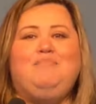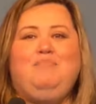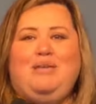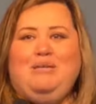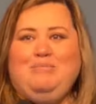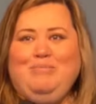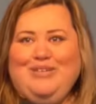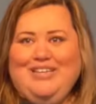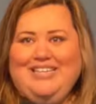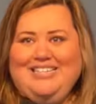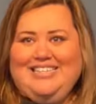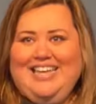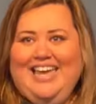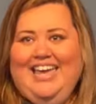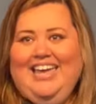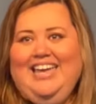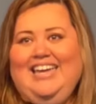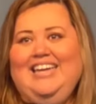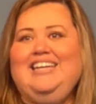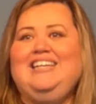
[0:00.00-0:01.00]
people his
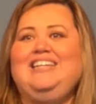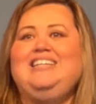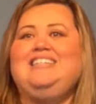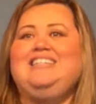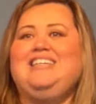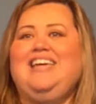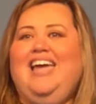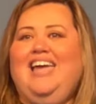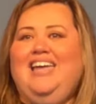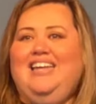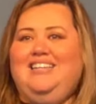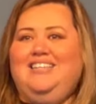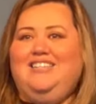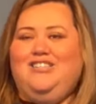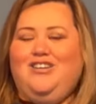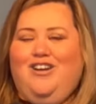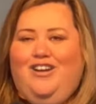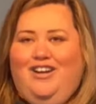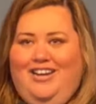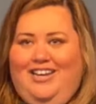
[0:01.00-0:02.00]
age and
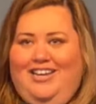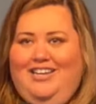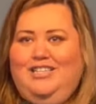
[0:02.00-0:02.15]
start